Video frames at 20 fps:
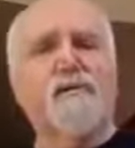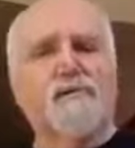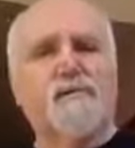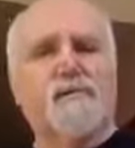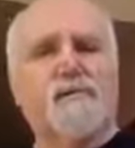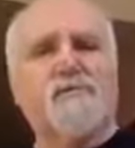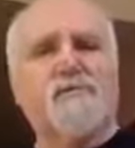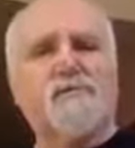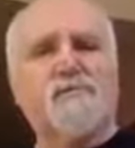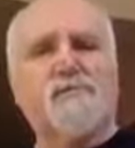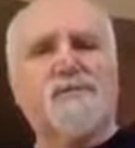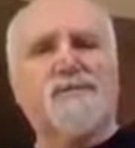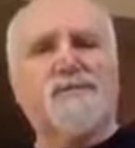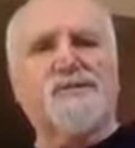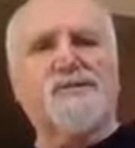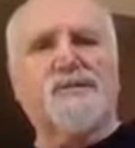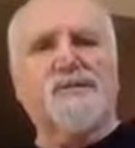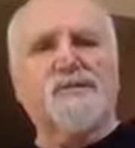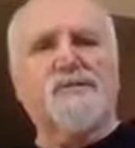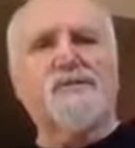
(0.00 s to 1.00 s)
this was a
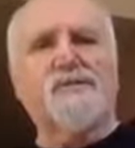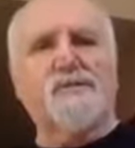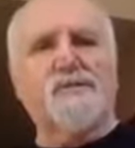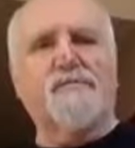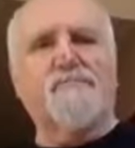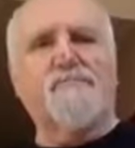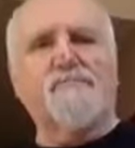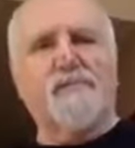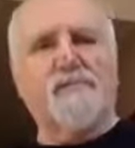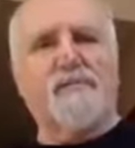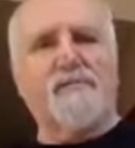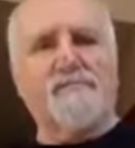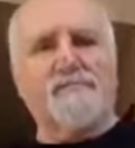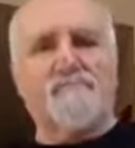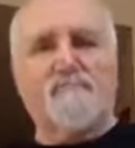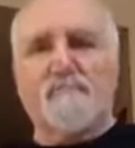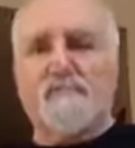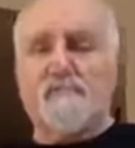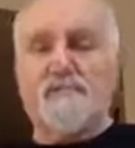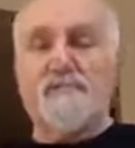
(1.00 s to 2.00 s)
technique when I
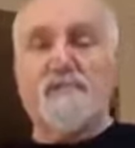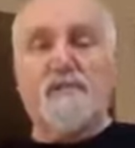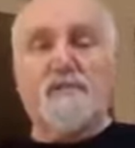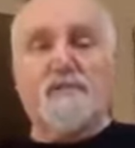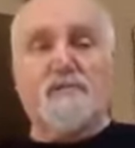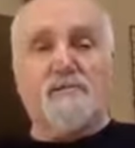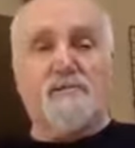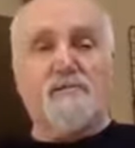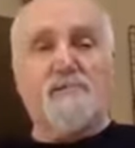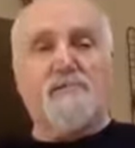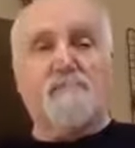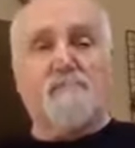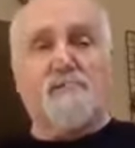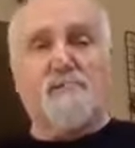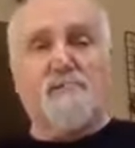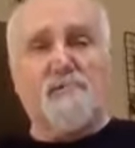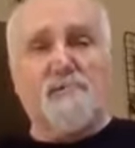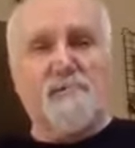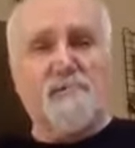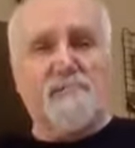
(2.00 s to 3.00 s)
first got
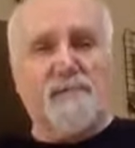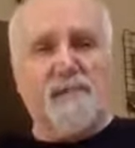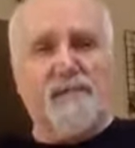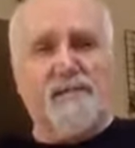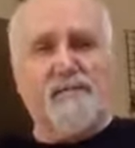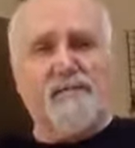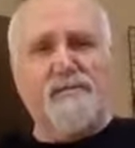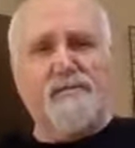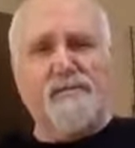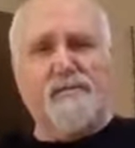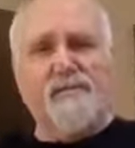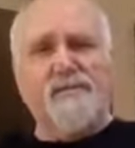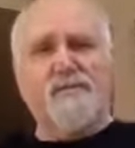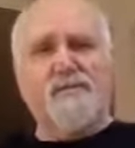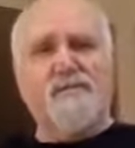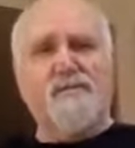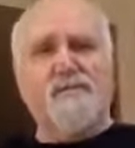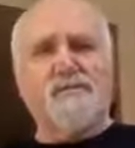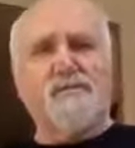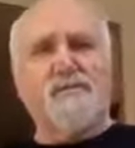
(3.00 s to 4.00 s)
exposed back in
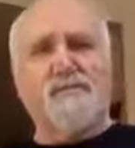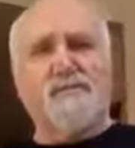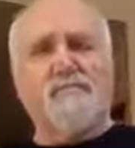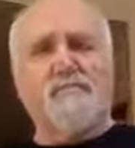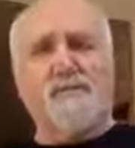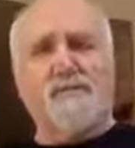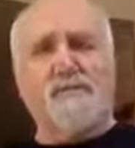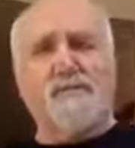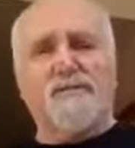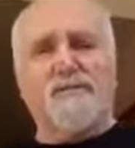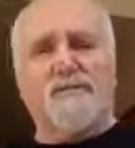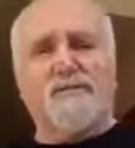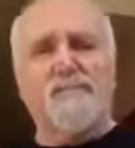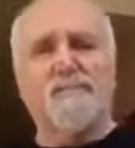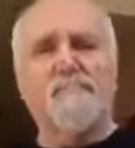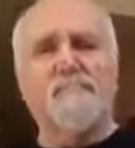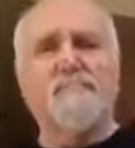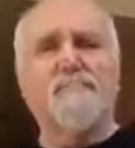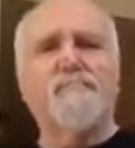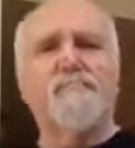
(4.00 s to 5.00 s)
1978
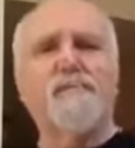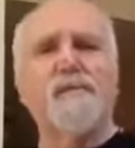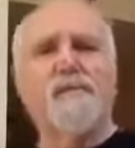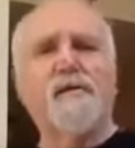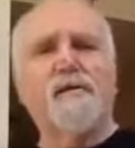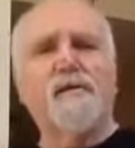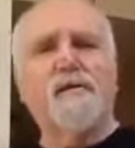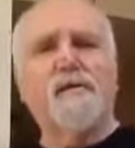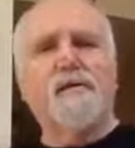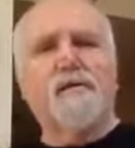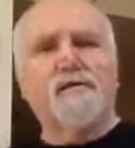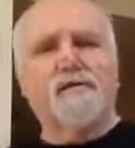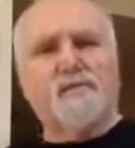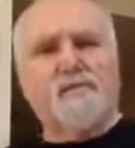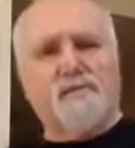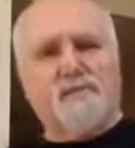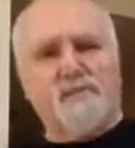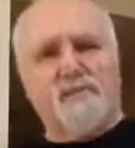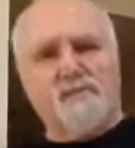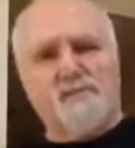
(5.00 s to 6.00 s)

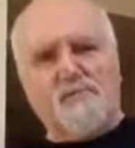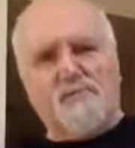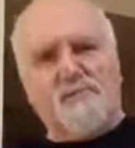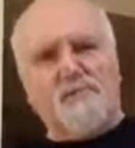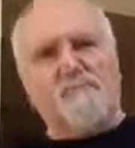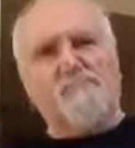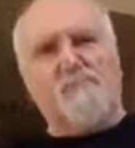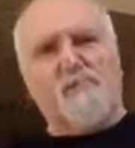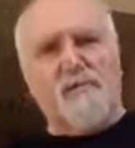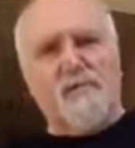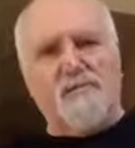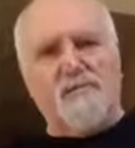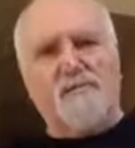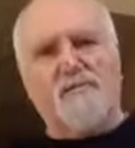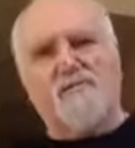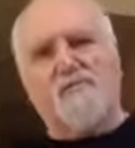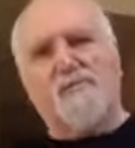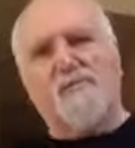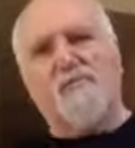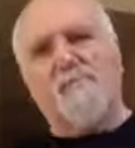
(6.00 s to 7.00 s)
to things like
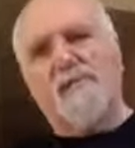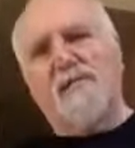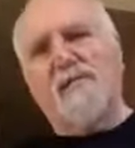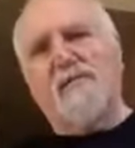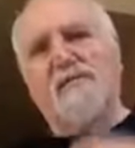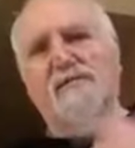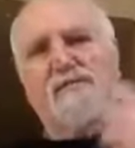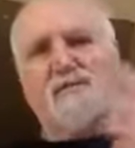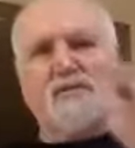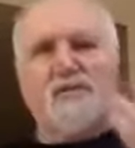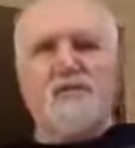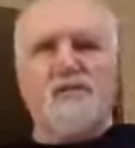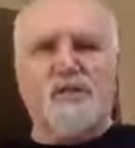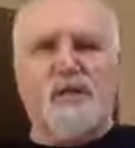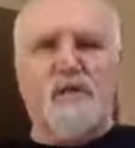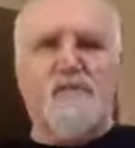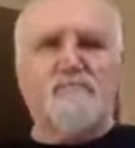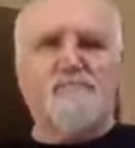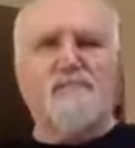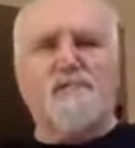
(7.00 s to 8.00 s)
brainstorming and
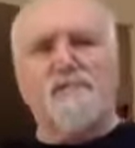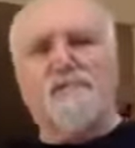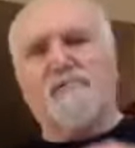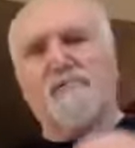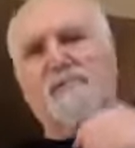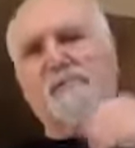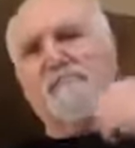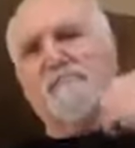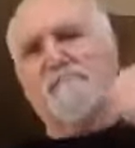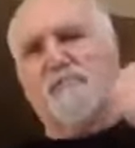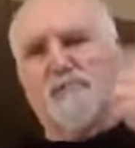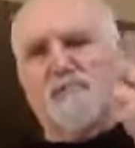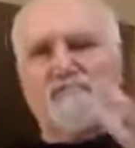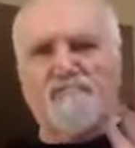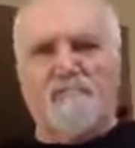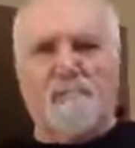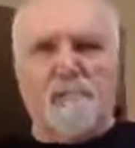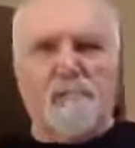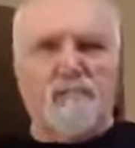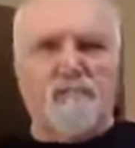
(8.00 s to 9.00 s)
Scamper and
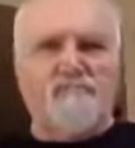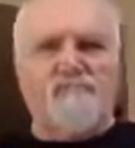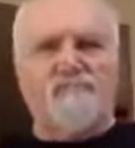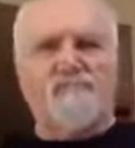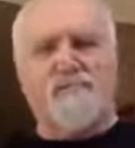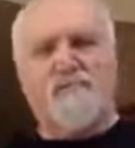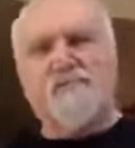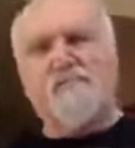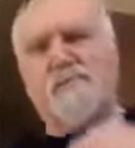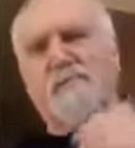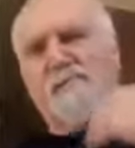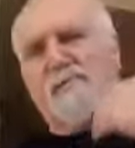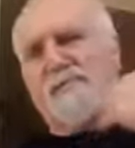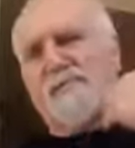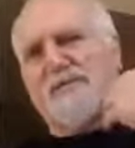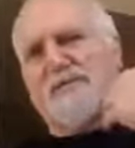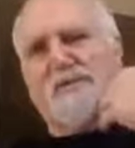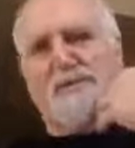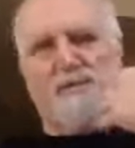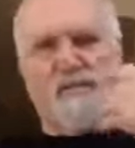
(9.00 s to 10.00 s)
morphological
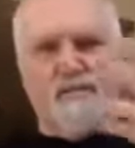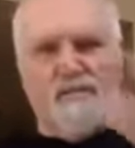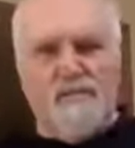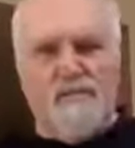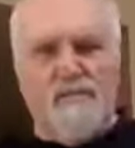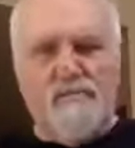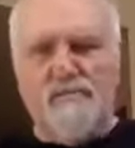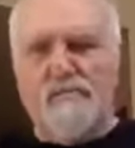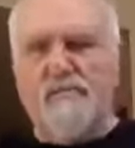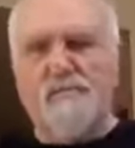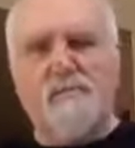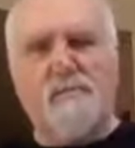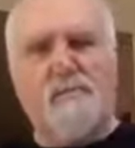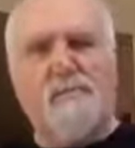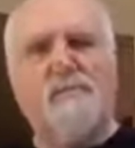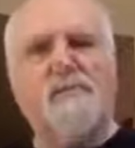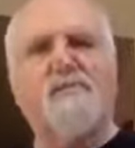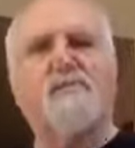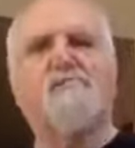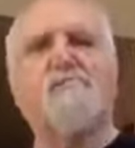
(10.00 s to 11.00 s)
listing, and the
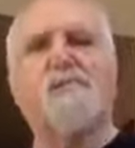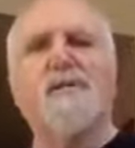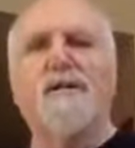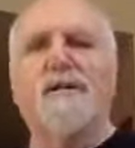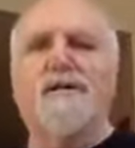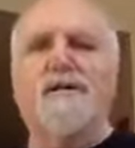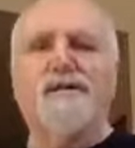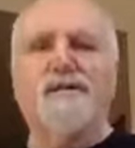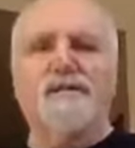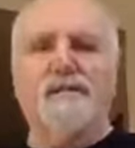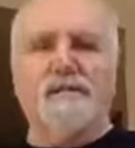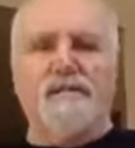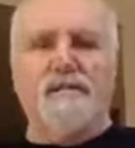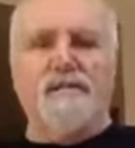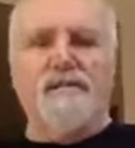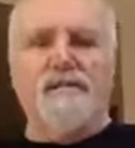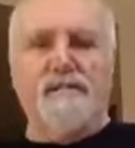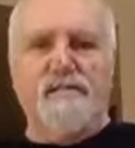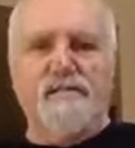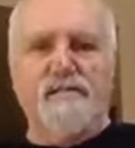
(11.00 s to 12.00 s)
list went on and
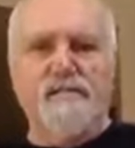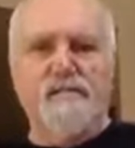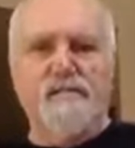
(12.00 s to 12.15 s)
on.